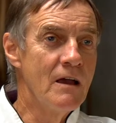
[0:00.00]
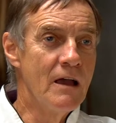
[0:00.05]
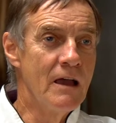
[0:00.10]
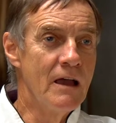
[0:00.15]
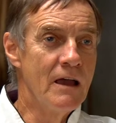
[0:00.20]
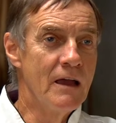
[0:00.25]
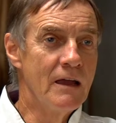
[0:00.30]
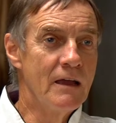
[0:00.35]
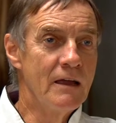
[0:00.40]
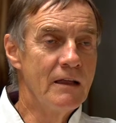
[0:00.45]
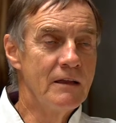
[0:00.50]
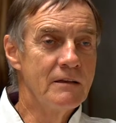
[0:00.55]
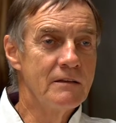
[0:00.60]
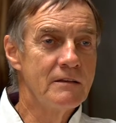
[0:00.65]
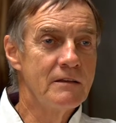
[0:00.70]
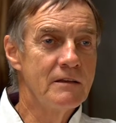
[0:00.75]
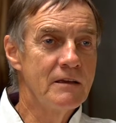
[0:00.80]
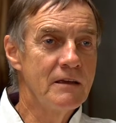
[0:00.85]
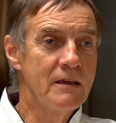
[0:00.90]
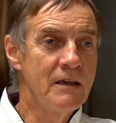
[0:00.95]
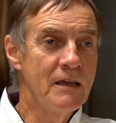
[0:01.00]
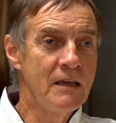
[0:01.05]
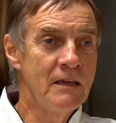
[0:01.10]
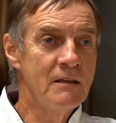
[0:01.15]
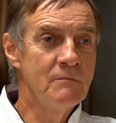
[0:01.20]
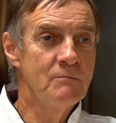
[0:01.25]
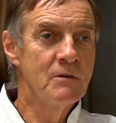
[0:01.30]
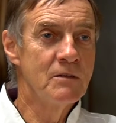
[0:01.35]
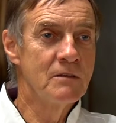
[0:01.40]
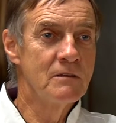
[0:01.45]
and
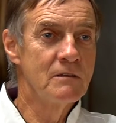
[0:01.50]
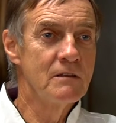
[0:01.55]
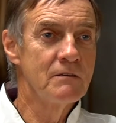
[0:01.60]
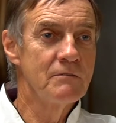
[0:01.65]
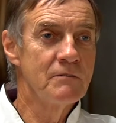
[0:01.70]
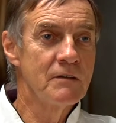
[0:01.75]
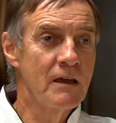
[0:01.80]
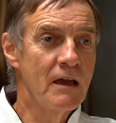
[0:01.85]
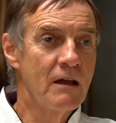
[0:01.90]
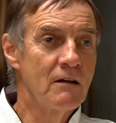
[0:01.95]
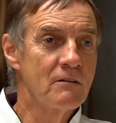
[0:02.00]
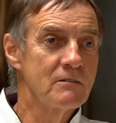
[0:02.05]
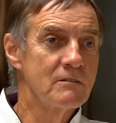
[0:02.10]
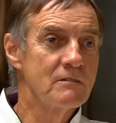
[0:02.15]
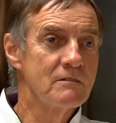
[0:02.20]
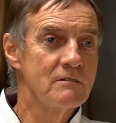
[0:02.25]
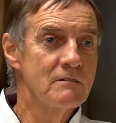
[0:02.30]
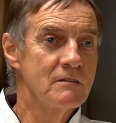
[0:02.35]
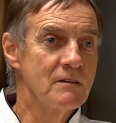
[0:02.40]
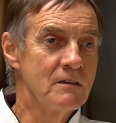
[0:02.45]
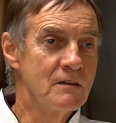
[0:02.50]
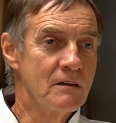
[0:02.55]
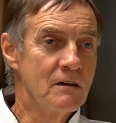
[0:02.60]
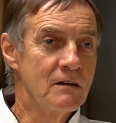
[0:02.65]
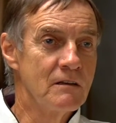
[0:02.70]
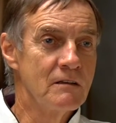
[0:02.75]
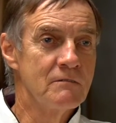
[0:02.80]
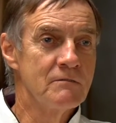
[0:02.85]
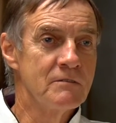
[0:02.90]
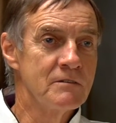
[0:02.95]
he'd been living out in
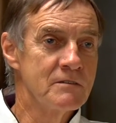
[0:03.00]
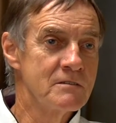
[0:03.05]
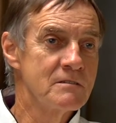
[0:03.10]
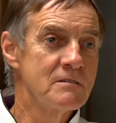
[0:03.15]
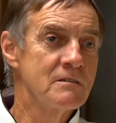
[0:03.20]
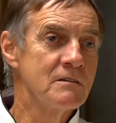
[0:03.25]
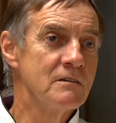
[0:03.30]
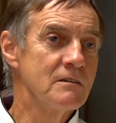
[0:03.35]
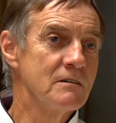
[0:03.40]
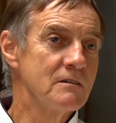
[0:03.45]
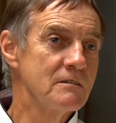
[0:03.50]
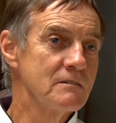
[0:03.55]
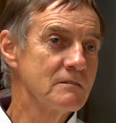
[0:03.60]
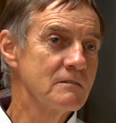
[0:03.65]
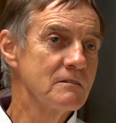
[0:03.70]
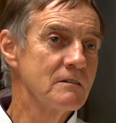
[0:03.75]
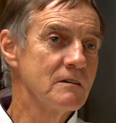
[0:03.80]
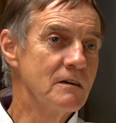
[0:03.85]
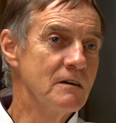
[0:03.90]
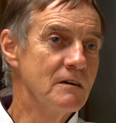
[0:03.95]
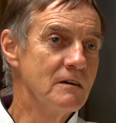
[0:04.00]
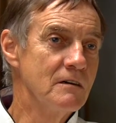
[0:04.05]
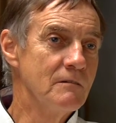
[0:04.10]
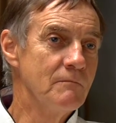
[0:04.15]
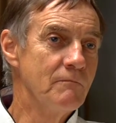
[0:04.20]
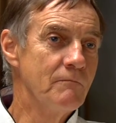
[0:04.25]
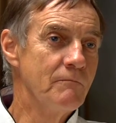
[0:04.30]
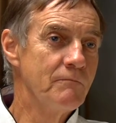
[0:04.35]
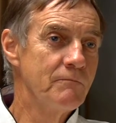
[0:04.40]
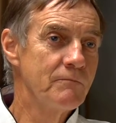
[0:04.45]
Isla Vista
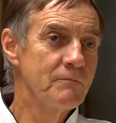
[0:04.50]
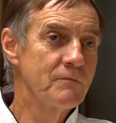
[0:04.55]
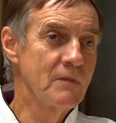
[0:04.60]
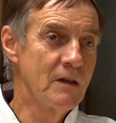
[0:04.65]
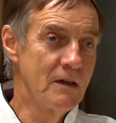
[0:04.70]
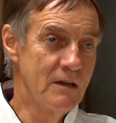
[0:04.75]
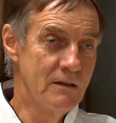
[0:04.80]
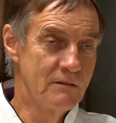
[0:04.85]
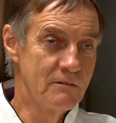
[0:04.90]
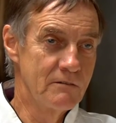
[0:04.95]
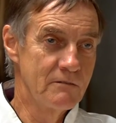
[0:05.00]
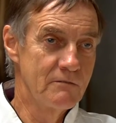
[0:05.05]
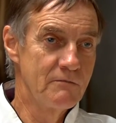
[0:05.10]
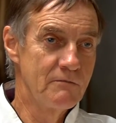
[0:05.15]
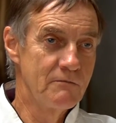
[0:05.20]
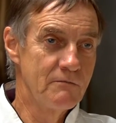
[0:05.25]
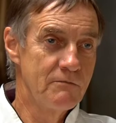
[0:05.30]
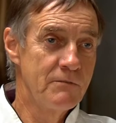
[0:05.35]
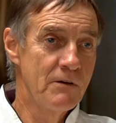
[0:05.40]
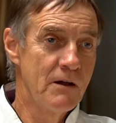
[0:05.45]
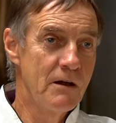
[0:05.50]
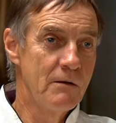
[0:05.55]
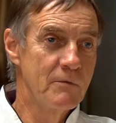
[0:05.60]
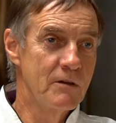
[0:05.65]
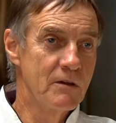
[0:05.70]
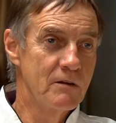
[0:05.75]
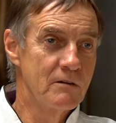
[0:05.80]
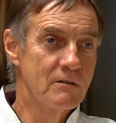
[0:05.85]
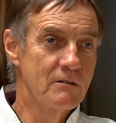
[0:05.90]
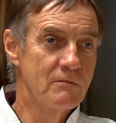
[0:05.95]
and
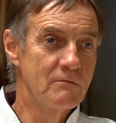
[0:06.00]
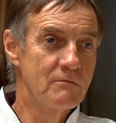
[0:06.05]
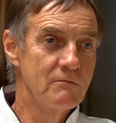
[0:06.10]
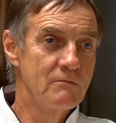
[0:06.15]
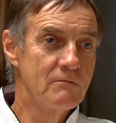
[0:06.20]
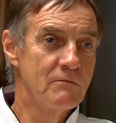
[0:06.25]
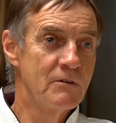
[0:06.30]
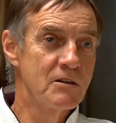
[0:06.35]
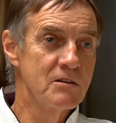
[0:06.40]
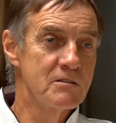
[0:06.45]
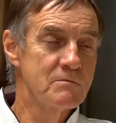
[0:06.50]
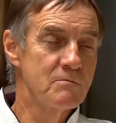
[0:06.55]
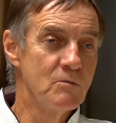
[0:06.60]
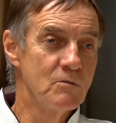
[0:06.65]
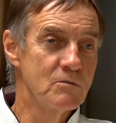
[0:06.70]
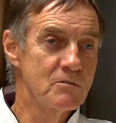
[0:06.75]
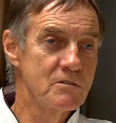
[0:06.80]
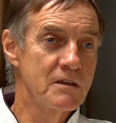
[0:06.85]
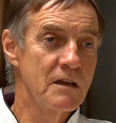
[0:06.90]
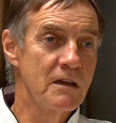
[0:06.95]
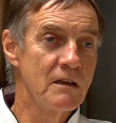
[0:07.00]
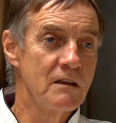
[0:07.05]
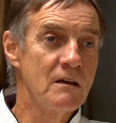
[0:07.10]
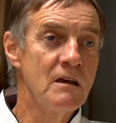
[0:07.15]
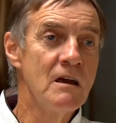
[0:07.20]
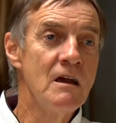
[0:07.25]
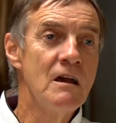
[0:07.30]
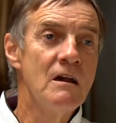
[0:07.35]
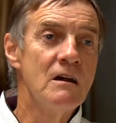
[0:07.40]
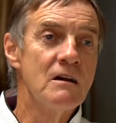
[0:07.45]
farming on a very small
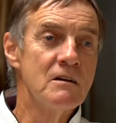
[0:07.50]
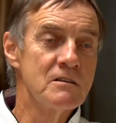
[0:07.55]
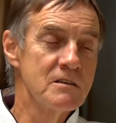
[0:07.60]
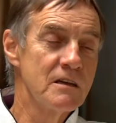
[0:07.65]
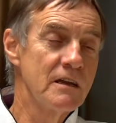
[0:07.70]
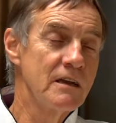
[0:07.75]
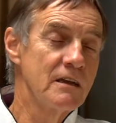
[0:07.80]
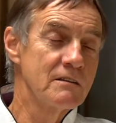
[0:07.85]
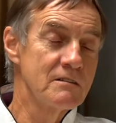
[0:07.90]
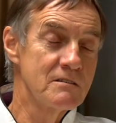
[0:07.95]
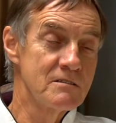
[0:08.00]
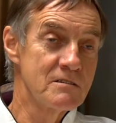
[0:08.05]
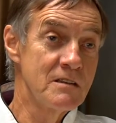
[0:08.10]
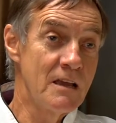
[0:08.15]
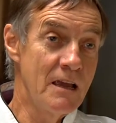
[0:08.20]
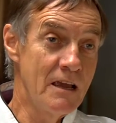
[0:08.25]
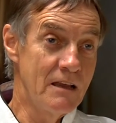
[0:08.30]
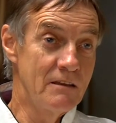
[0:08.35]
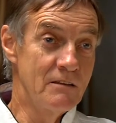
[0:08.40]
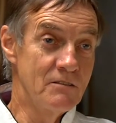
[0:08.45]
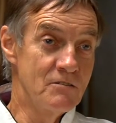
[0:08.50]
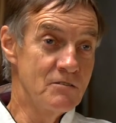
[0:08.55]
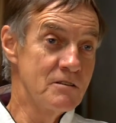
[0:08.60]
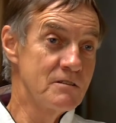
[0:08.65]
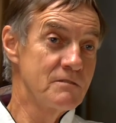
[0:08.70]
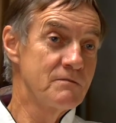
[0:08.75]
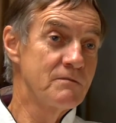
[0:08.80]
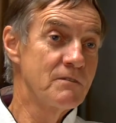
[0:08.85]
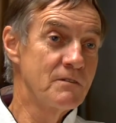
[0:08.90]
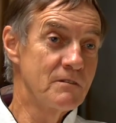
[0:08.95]
scale, as I understand it,
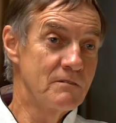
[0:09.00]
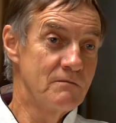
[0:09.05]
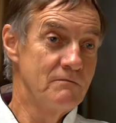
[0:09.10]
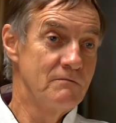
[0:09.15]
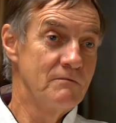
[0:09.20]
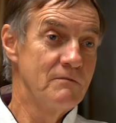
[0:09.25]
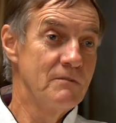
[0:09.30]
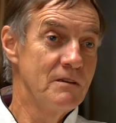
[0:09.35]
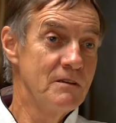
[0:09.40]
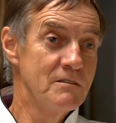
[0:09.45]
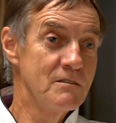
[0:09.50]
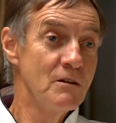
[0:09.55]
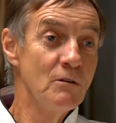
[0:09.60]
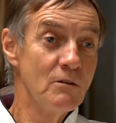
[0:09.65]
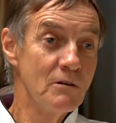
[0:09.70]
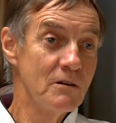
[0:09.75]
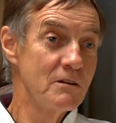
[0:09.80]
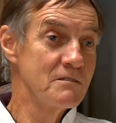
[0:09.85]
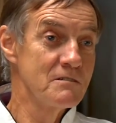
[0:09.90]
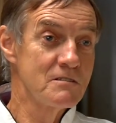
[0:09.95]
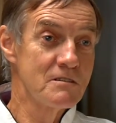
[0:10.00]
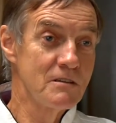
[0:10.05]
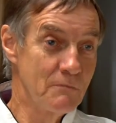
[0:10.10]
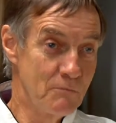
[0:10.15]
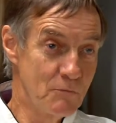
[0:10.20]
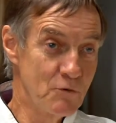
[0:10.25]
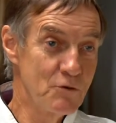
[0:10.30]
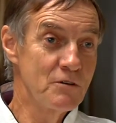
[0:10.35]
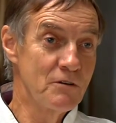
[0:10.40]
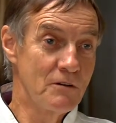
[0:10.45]
just for his own
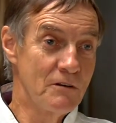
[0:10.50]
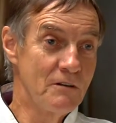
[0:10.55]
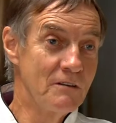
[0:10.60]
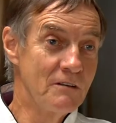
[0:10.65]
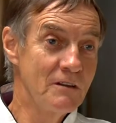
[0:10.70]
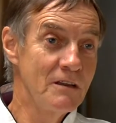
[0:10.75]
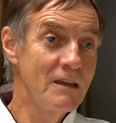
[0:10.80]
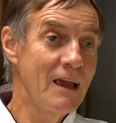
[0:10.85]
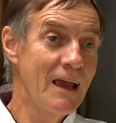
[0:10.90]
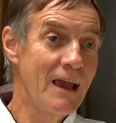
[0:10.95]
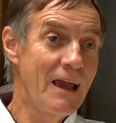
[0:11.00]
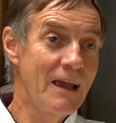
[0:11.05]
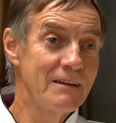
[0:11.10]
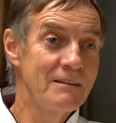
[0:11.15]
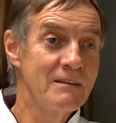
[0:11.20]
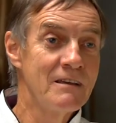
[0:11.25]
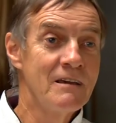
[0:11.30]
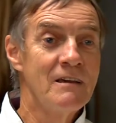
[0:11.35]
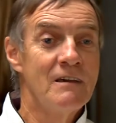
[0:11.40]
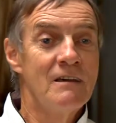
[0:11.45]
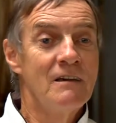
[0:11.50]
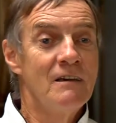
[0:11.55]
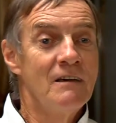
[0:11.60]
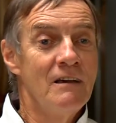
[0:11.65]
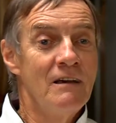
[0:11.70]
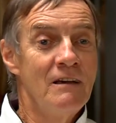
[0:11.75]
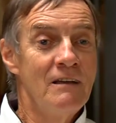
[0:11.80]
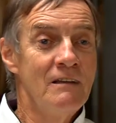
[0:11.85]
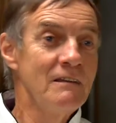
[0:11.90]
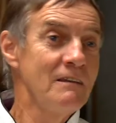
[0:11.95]
consumption, and he had
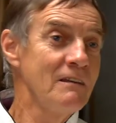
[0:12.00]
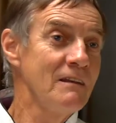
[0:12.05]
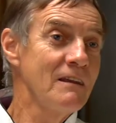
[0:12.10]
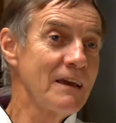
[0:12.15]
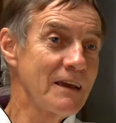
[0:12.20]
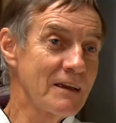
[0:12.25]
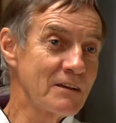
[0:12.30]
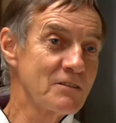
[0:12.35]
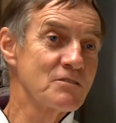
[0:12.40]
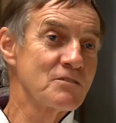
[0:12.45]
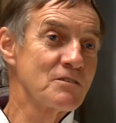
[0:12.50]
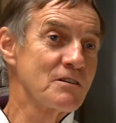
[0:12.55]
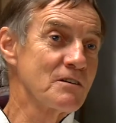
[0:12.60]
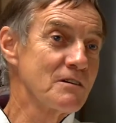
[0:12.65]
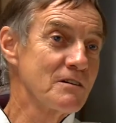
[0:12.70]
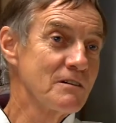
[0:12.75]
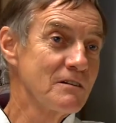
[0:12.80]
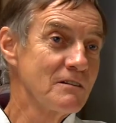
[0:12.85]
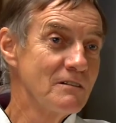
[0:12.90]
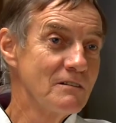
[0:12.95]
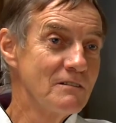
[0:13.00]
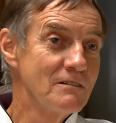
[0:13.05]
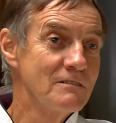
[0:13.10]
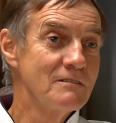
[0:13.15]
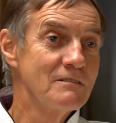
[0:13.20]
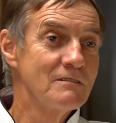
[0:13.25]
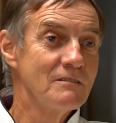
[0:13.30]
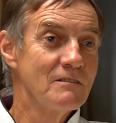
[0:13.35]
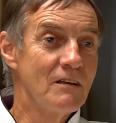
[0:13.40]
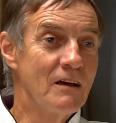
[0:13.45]
a little extra,
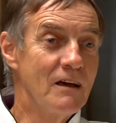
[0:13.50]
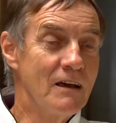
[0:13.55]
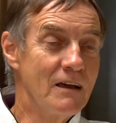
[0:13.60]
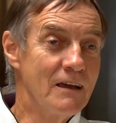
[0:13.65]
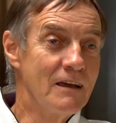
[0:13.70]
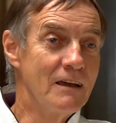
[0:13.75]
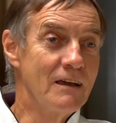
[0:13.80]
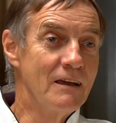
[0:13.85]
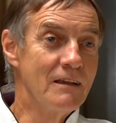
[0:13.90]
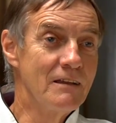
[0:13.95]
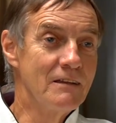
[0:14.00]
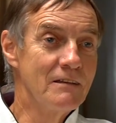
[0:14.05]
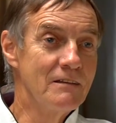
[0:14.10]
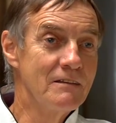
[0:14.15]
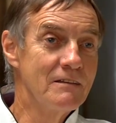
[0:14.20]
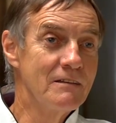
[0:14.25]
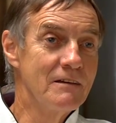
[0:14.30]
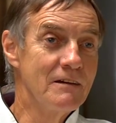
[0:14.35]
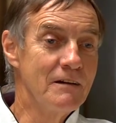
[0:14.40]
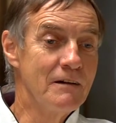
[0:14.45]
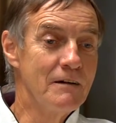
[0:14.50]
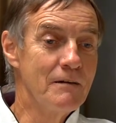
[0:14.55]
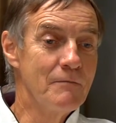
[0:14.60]
and